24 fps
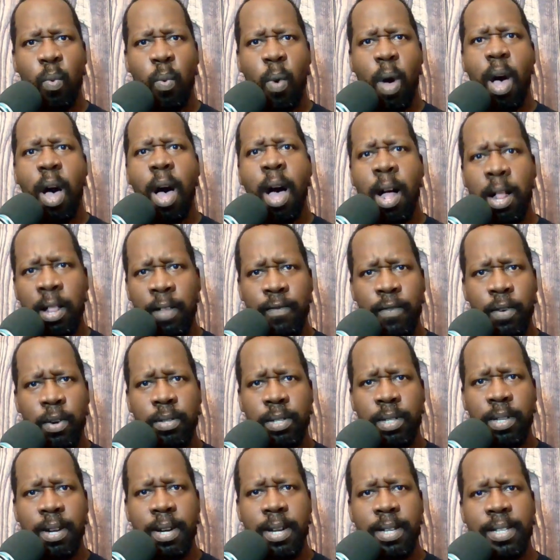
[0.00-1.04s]
Oliver is
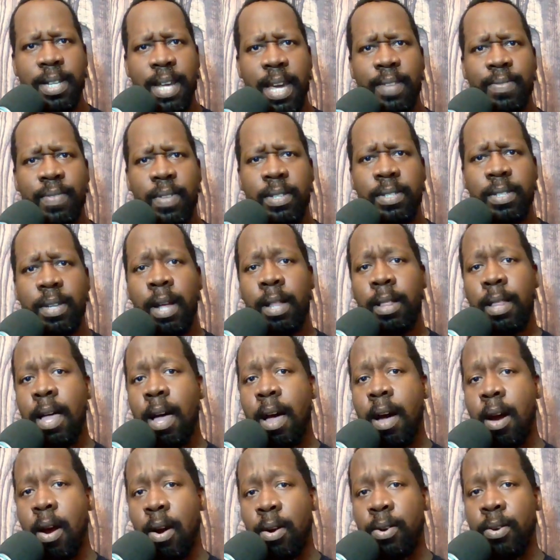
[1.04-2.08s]
gonna take this a lot
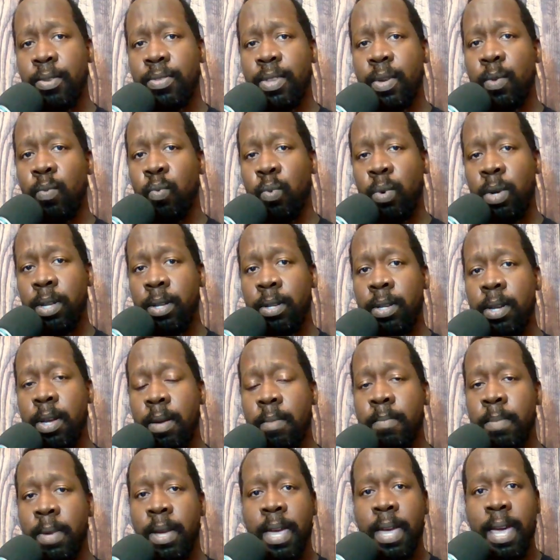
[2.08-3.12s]
harder than
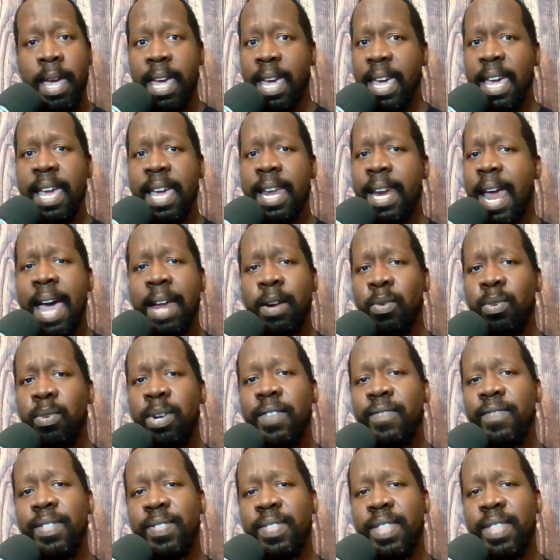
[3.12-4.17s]
William, and I don't
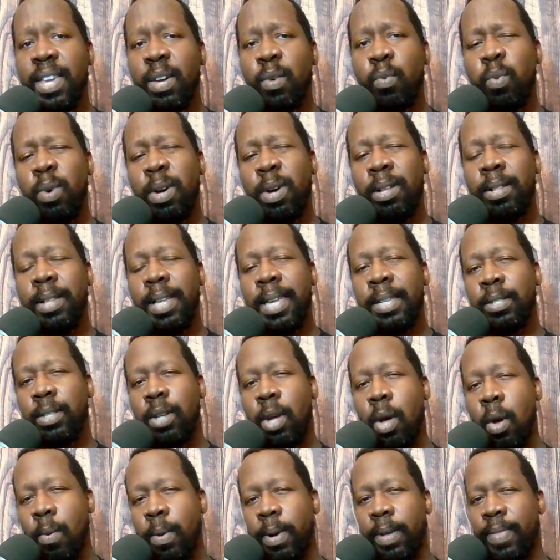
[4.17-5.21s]
even think Will is
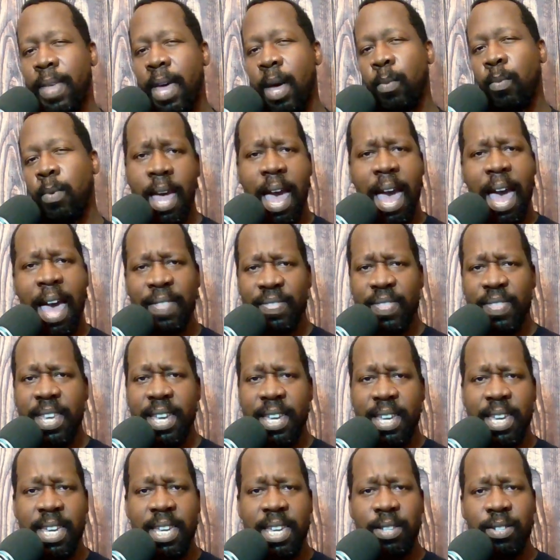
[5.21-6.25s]
going that way. I think
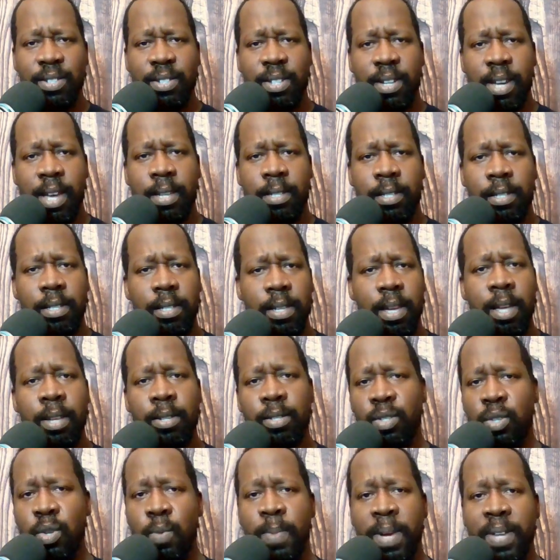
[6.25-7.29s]
he's just
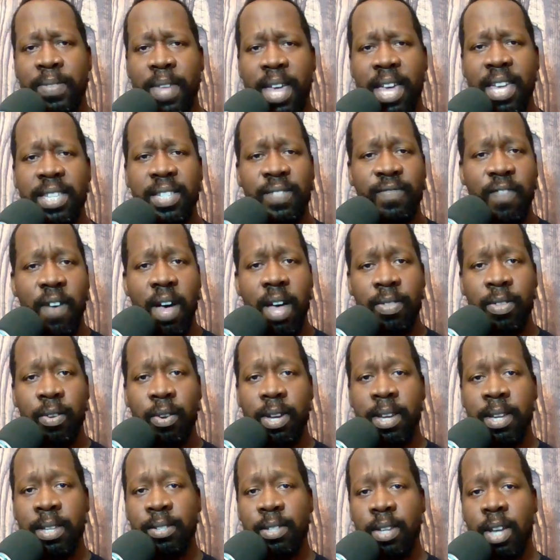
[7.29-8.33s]
assuming that his father
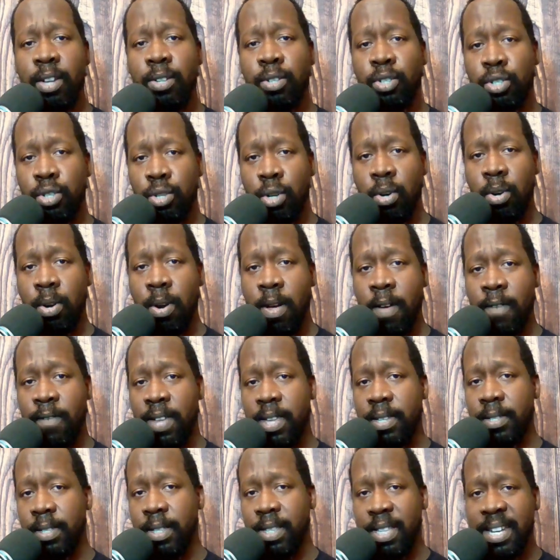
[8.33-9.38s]
is unsure of
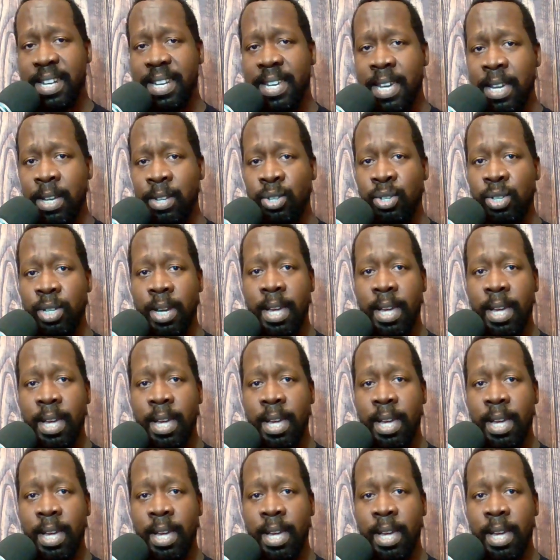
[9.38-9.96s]
his lineage